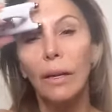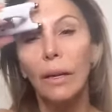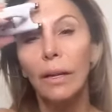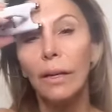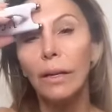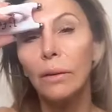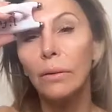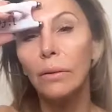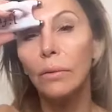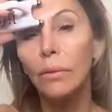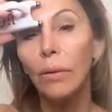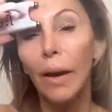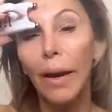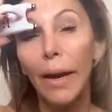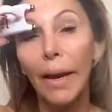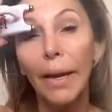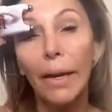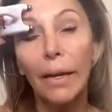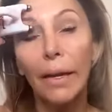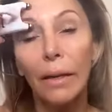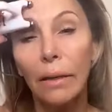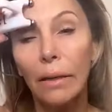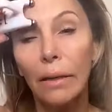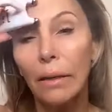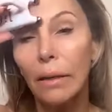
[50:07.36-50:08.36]
kind of
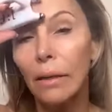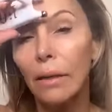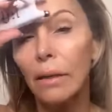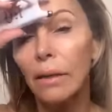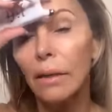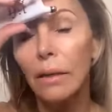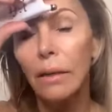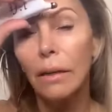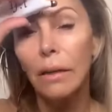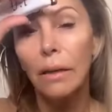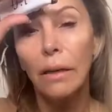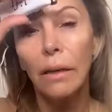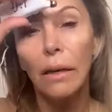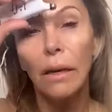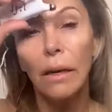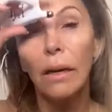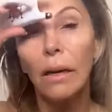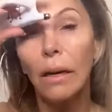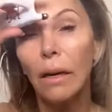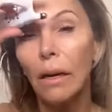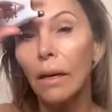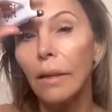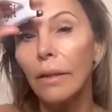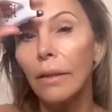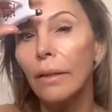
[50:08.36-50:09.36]
right
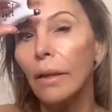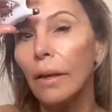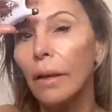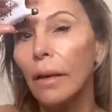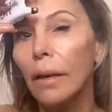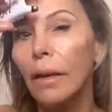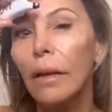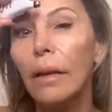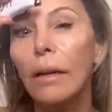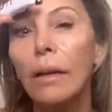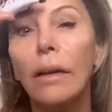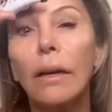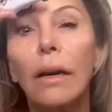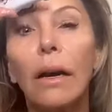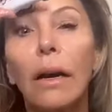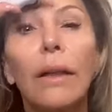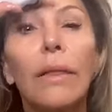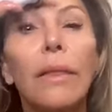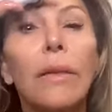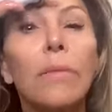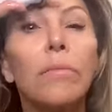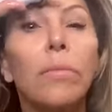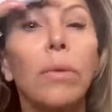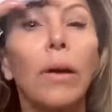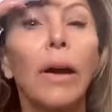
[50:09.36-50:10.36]
on
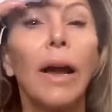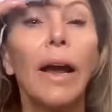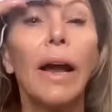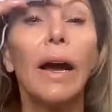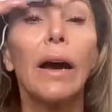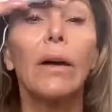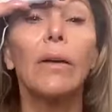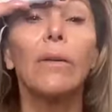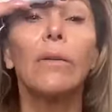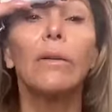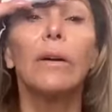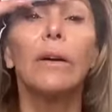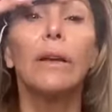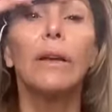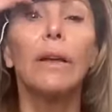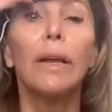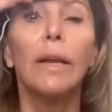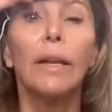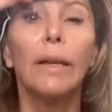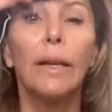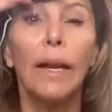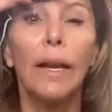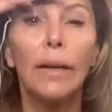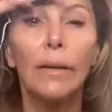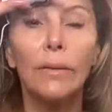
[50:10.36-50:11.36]
the brow.
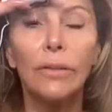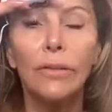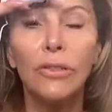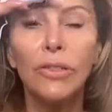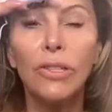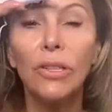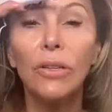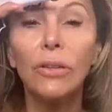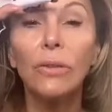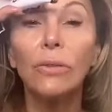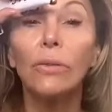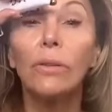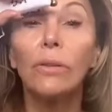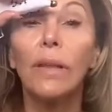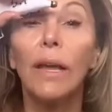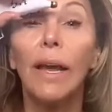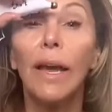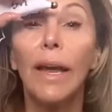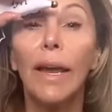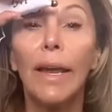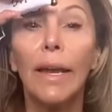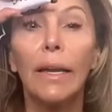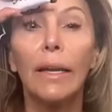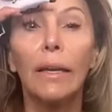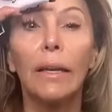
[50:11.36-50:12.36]
Now I do
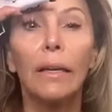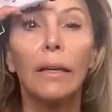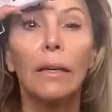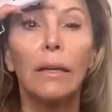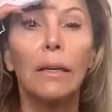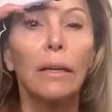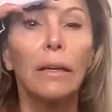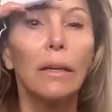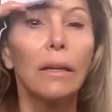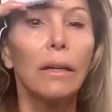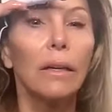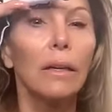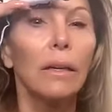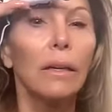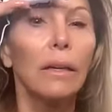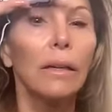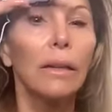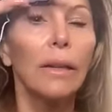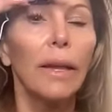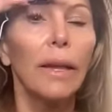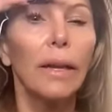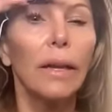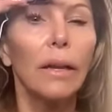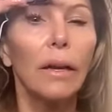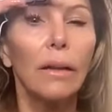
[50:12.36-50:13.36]
like
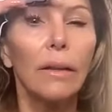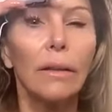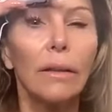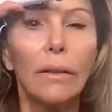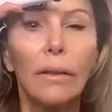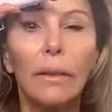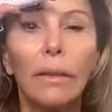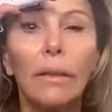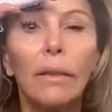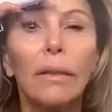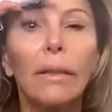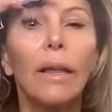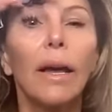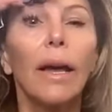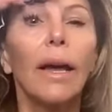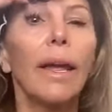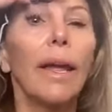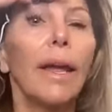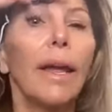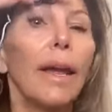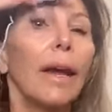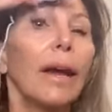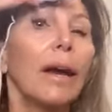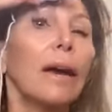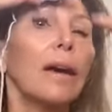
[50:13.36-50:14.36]
I
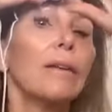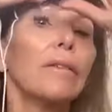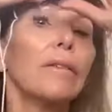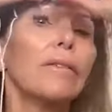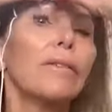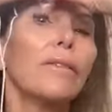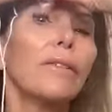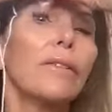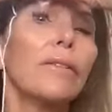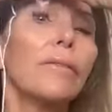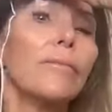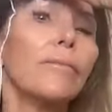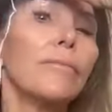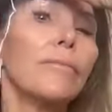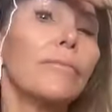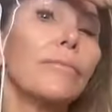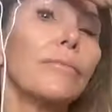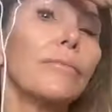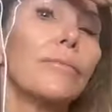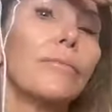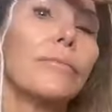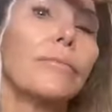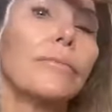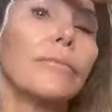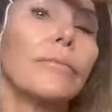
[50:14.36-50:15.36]
have
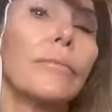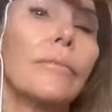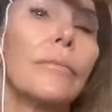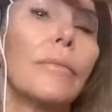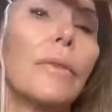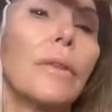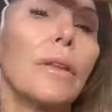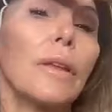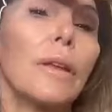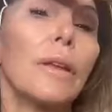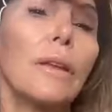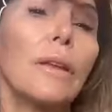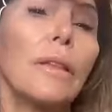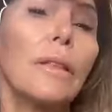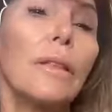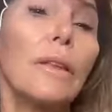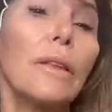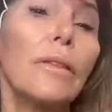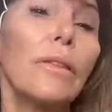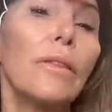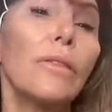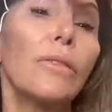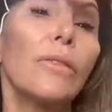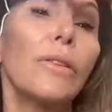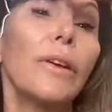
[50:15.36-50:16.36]
the
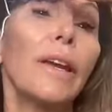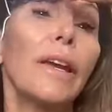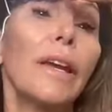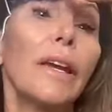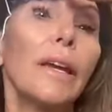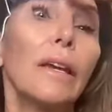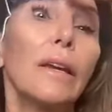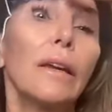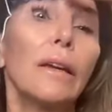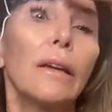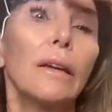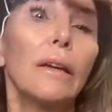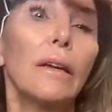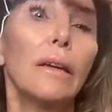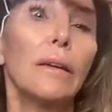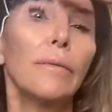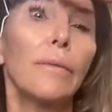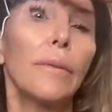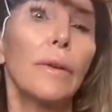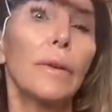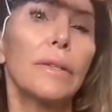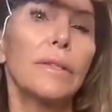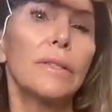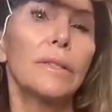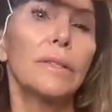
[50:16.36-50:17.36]
3
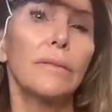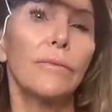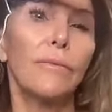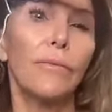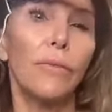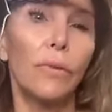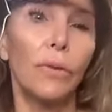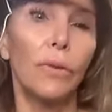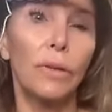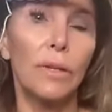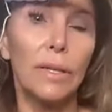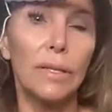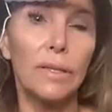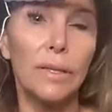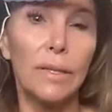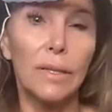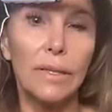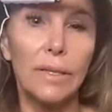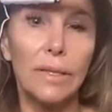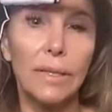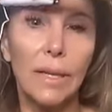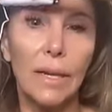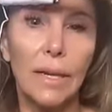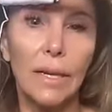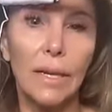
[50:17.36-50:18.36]
because 4 doesn't
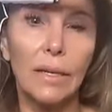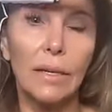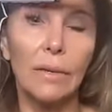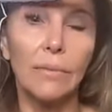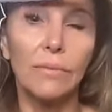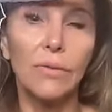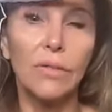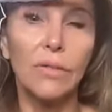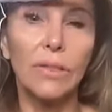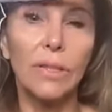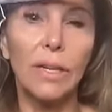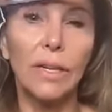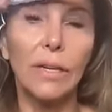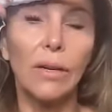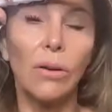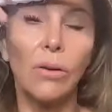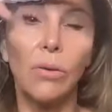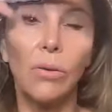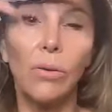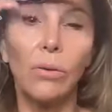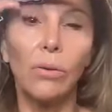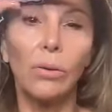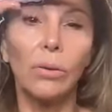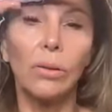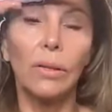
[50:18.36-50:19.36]
sit, and I'm just kind of
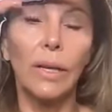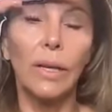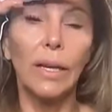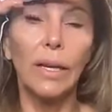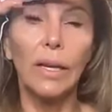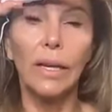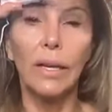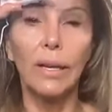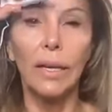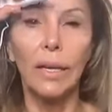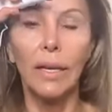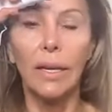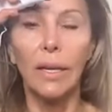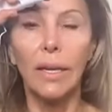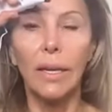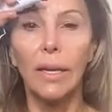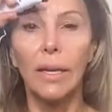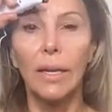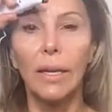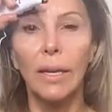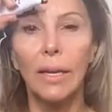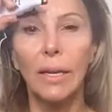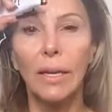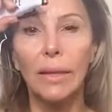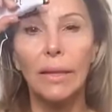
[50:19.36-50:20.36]
holding
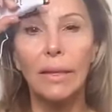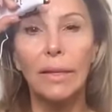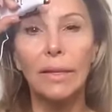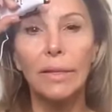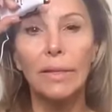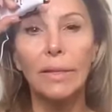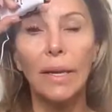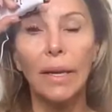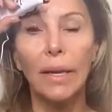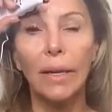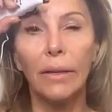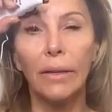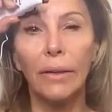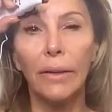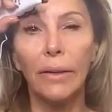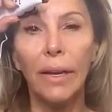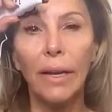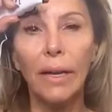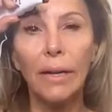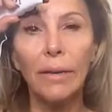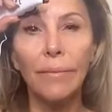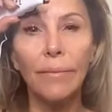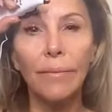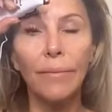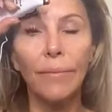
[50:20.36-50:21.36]
in this
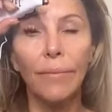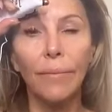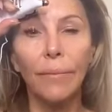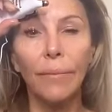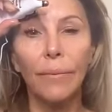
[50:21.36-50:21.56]
area.